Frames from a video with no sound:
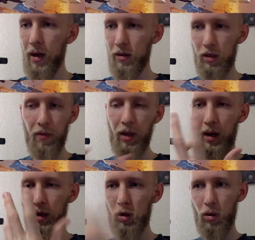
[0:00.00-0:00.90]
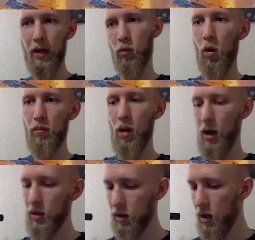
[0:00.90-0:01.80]
and stuff that these were like
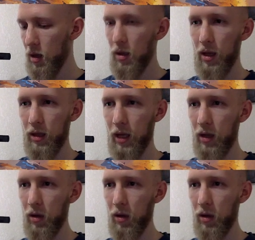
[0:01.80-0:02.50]
roadblocks, things that I